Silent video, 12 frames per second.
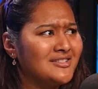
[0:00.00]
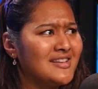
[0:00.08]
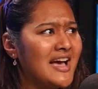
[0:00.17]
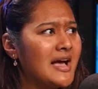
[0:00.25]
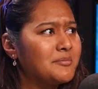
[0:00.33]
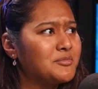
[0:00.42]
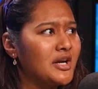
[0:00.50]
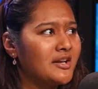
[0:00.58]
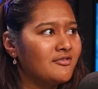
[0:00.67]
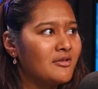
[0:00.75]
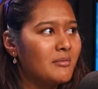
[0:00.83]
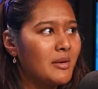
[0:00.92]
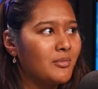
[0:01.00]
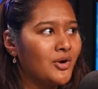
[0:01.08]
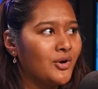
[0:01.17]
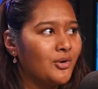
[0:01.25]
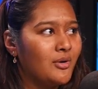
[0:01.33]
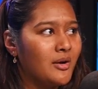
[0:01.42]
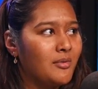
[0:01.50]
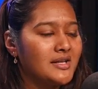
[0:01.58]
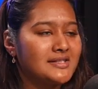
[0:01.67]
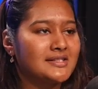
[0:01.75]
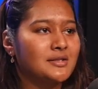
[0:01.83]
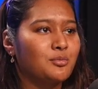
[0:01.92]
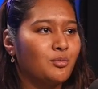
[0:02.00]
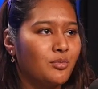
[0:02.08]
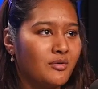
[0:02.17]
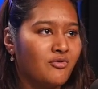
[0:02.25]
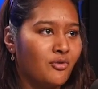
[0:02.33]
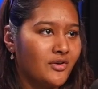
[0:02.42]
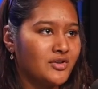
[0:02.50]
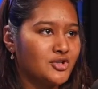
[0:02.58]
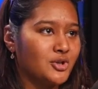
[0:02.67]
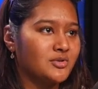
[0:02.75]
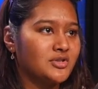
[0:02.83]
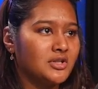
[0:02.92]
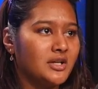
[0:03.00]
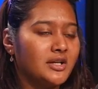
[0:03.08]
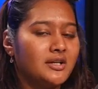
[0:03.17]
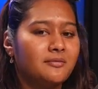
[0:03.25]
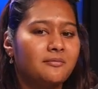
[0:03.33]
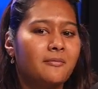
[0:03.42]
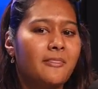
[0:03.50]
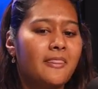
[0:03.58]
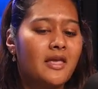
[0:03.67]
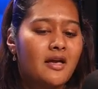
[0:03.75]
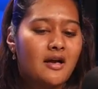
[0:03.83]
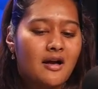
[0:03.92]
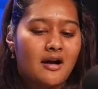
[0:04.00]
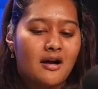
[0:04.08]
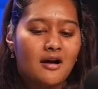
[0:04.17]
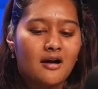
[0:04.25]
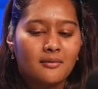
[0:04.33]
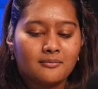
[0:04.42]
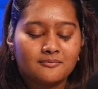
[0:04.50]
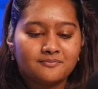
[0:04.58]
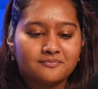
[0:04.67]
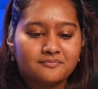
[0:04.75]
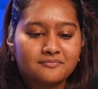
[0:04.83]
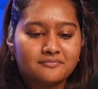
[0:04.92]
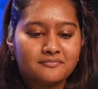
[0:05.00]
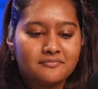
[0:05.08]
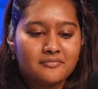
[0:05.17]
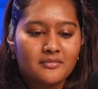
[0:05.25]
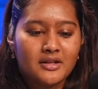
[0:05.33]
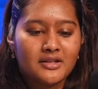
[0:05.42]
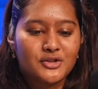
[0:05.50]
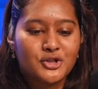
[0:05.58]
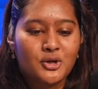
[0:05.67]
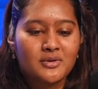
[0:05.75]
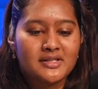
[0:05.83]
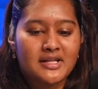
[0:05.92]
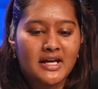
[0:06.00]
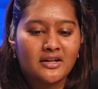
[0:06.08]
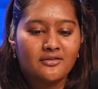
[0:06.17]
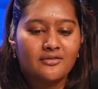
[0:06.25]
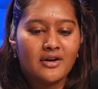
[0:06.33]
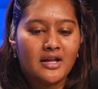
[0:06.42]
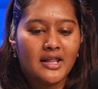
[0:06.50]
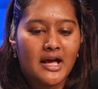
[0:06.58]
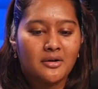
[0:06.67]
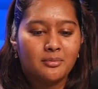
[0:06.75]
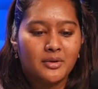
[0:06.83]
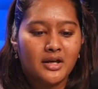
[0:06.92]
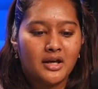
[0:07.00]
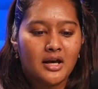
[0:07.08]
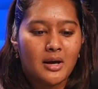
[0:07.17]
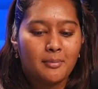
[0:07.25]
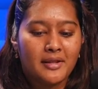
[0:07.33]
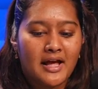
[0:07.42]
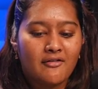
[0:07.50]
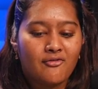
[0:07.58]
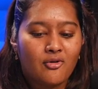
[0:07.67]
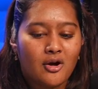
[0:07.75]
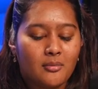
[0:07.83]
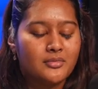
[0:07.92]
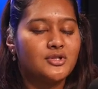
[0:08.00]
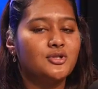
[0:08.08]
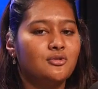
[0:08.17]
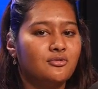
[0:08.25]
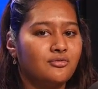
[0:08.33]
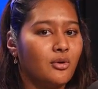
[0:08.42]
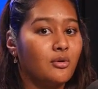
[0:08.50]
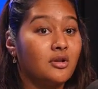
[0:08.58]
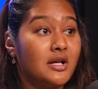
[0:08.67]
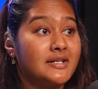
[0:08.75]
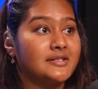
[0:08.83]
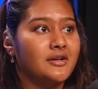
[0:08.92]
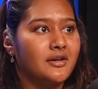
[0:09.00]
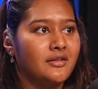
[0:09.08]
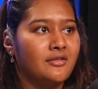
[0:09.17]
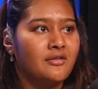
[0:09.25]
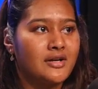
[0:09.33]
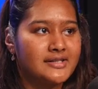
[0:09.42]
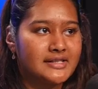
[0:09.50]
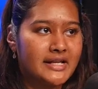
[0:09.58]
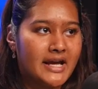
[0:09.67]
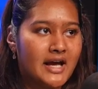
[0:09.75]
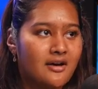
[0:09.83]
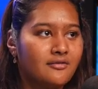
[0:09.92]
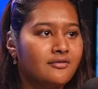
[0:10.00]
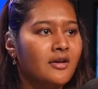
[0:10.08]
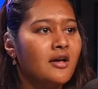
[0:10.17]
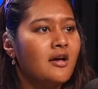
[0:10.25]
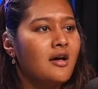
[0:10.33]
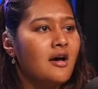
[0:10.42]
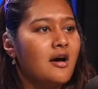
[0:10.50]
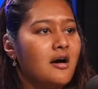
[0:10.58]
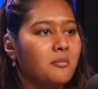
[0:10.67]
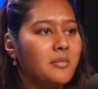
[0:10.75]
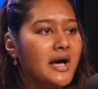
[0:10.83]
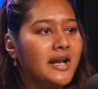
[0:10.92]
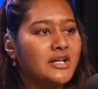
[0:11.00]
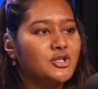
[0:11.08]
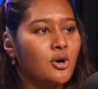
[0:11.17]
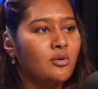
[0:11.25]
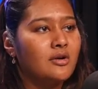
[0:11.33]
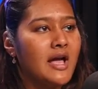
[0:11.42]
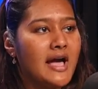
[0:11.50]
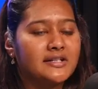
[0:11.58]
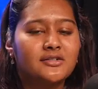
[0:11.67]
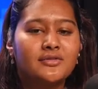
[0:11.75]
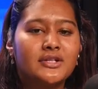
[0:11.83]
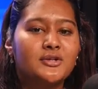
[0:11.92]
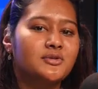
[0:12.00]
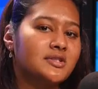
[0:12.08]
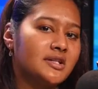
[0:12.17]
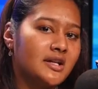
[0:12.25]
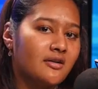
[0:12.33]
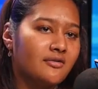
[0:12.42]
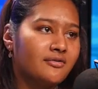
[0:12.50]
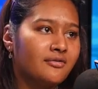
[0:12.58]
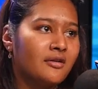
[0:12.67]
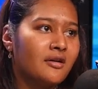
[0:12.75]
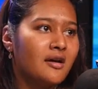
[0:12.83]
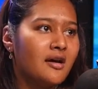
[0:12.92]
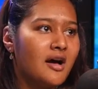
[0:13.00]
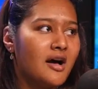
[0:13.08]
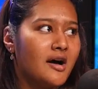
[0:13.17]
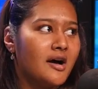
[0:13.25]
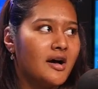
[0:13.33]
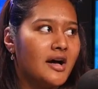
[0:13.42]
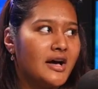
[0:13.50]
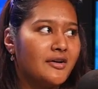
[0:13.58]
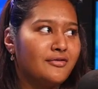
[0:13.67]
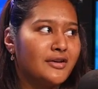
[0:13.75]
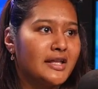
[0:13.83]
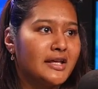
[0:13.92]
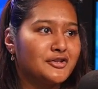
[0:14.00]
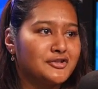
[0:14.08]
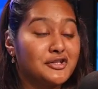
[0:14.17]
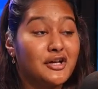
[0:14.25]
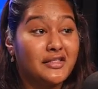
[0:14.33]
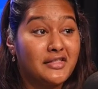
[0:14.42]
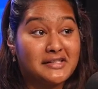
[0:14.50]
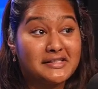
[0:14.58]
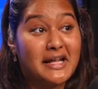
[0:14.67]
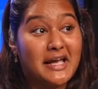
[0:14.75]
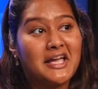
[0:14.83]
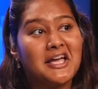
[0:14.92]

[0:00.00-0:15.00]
I'm trying to remember who I was before the show started. The show has kind of allowed me a platform to vocalize a lot of the thoughts that I have. And I don't actively use it enough. I feel like there's a lot of things that I